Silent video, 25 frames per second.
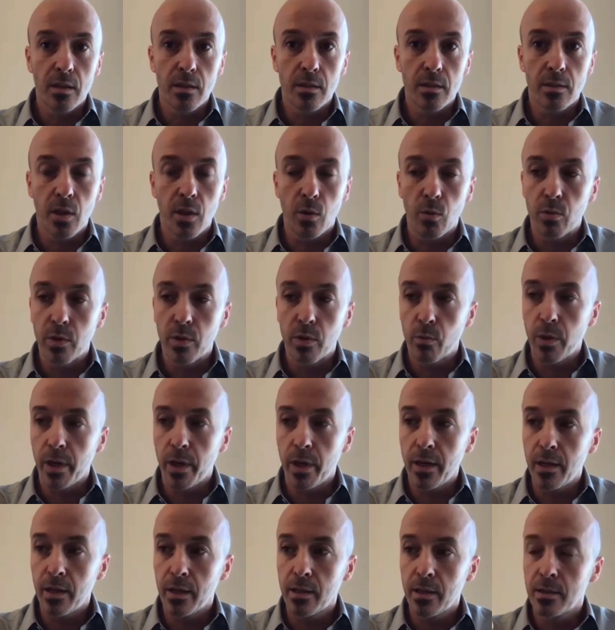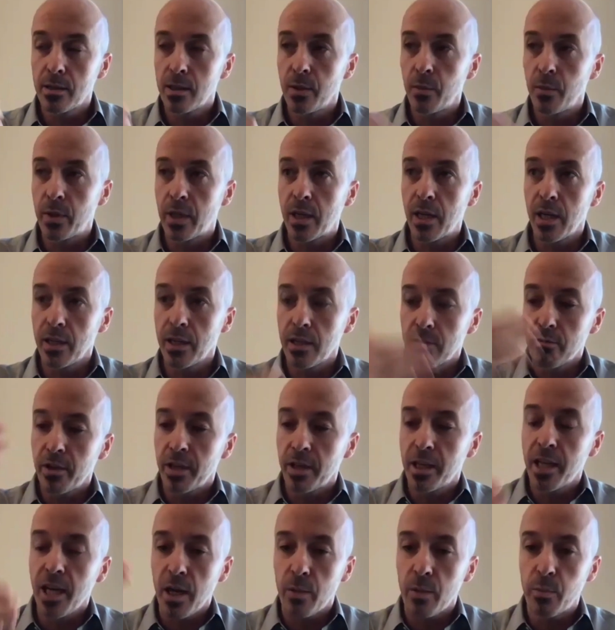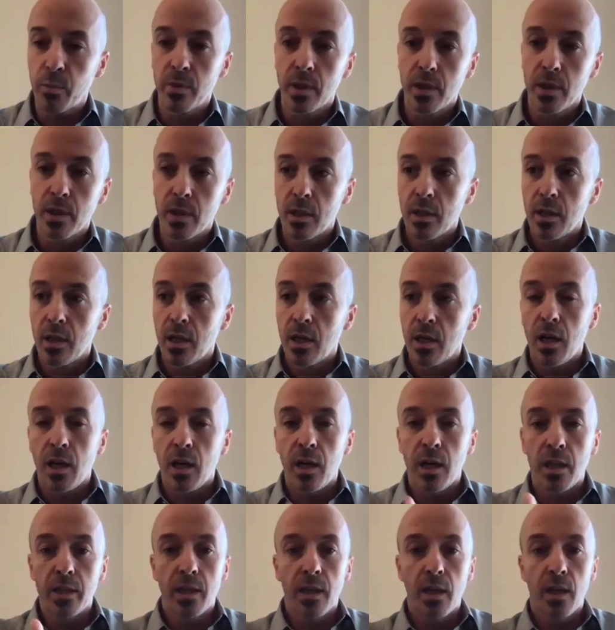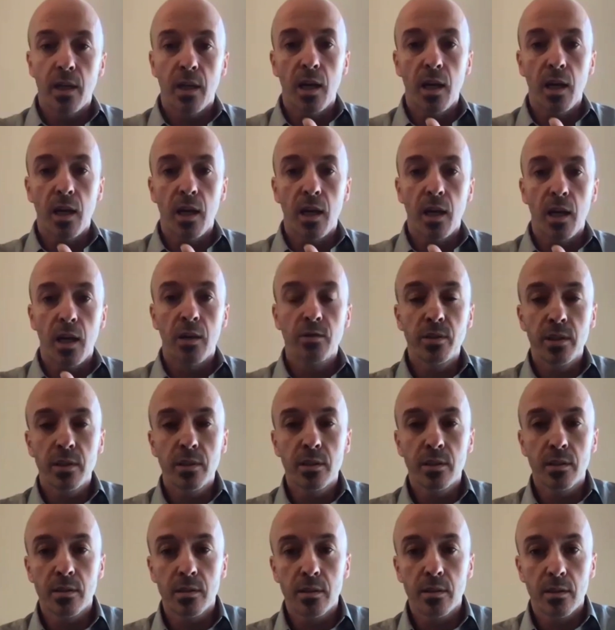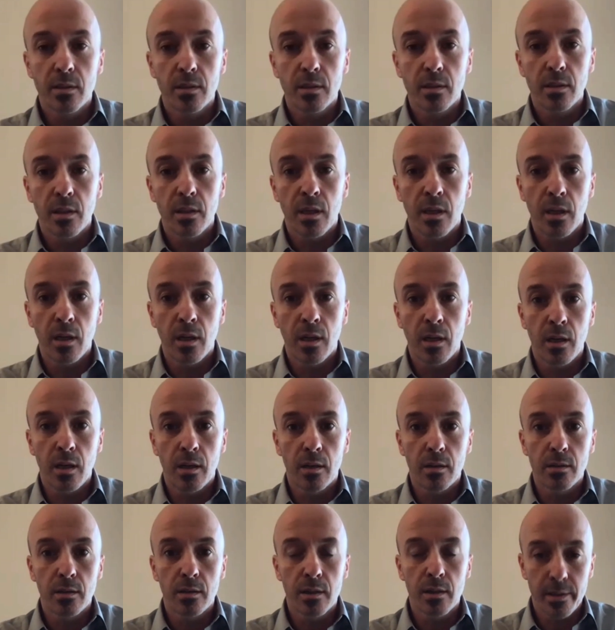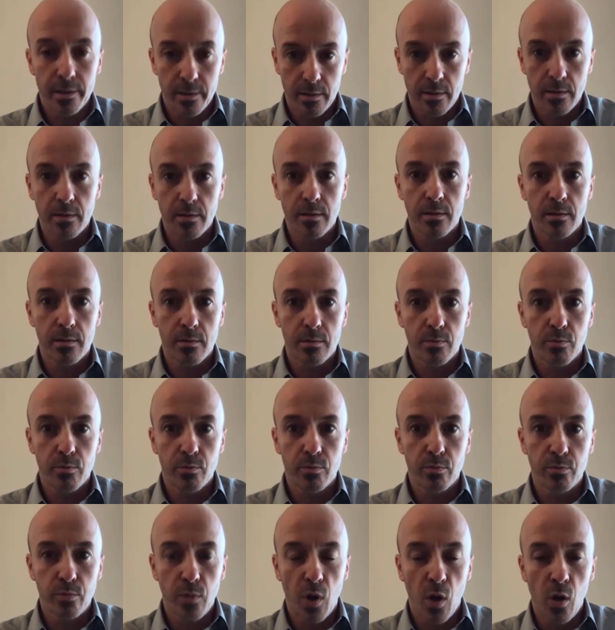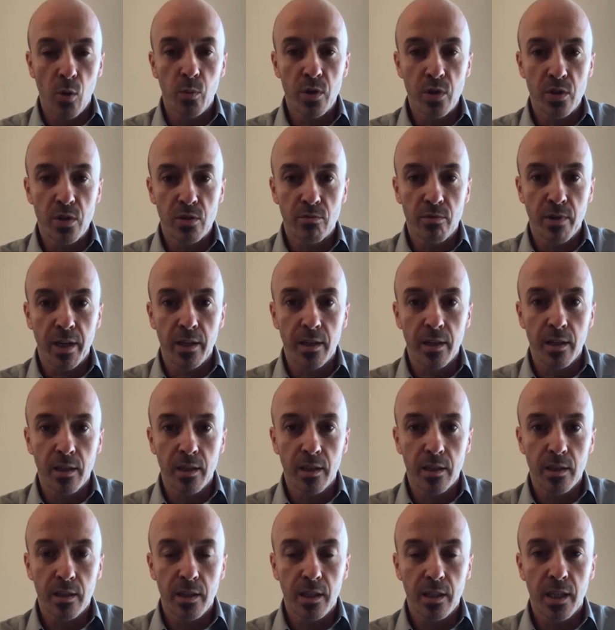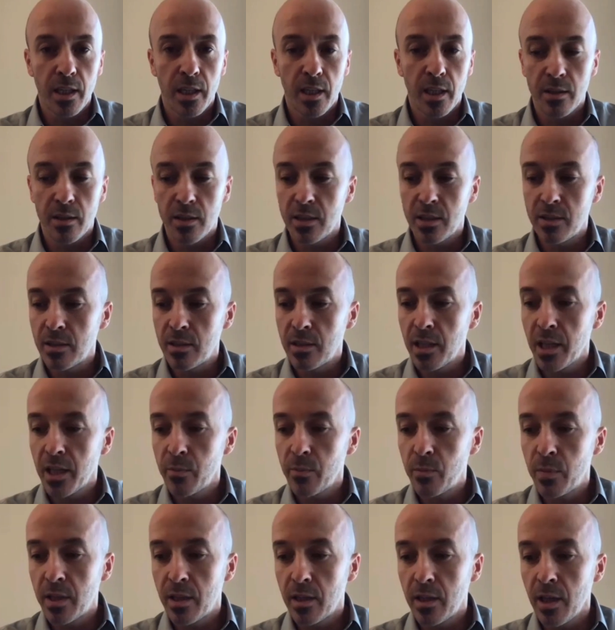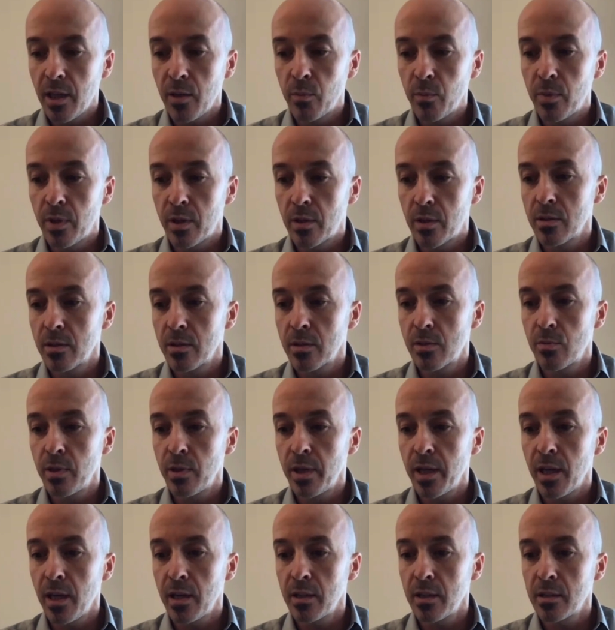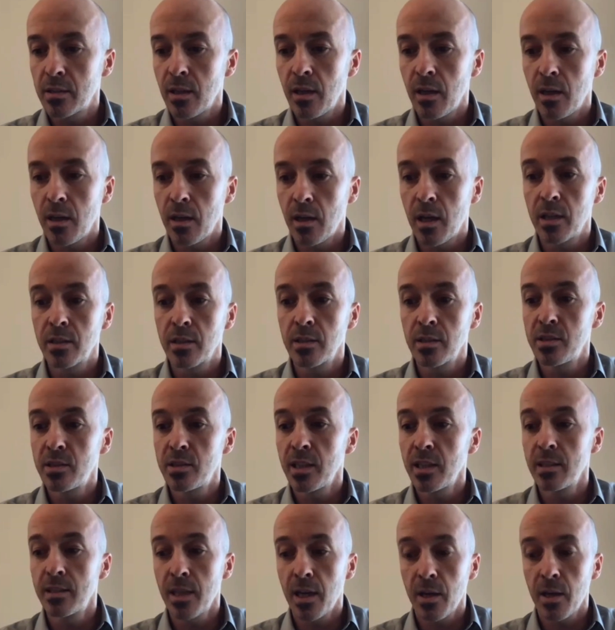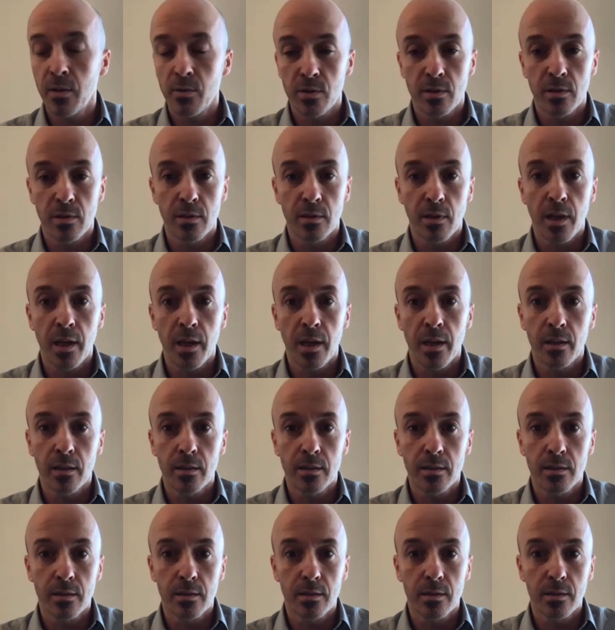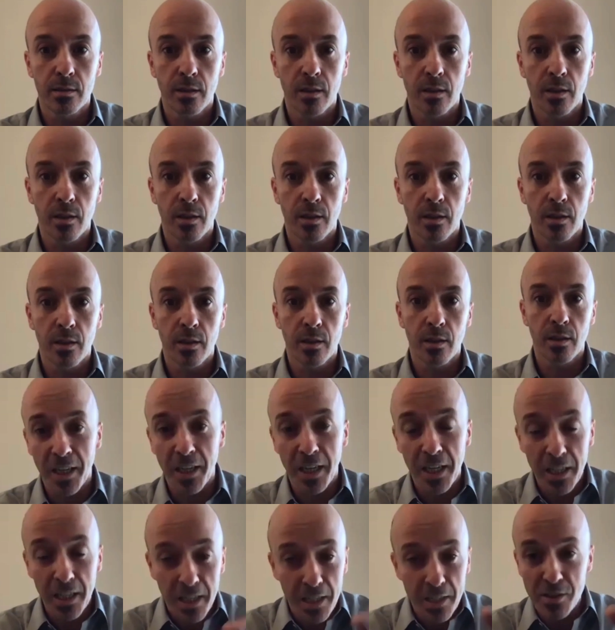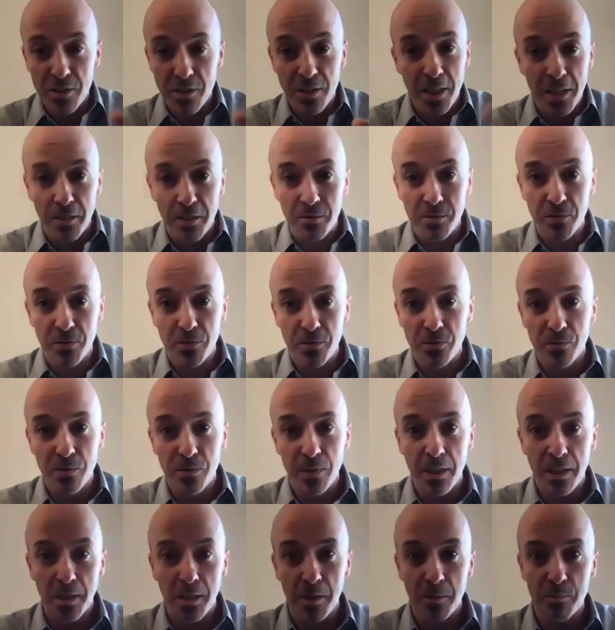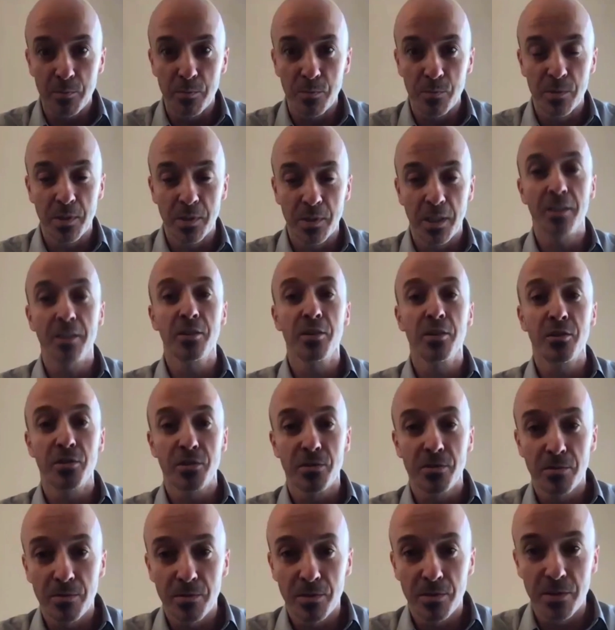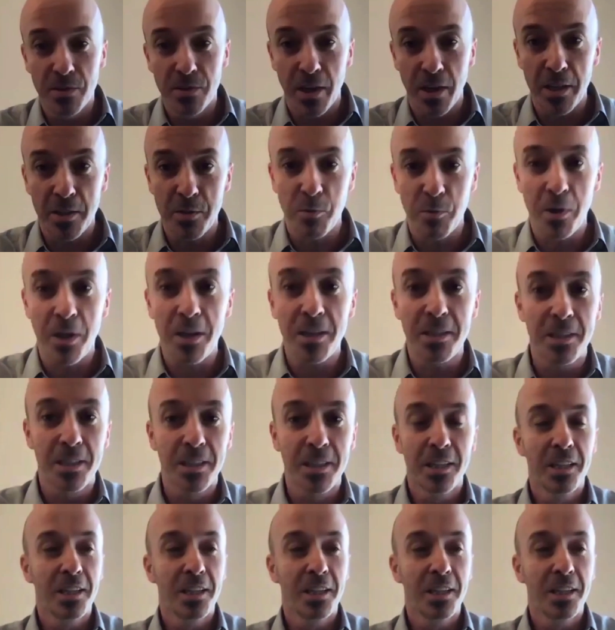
So we're waiting. Let me kind of recap. On audit, it's almost ready, and the delay became because we had 110,000 lines of trading instead of 100 trades, right?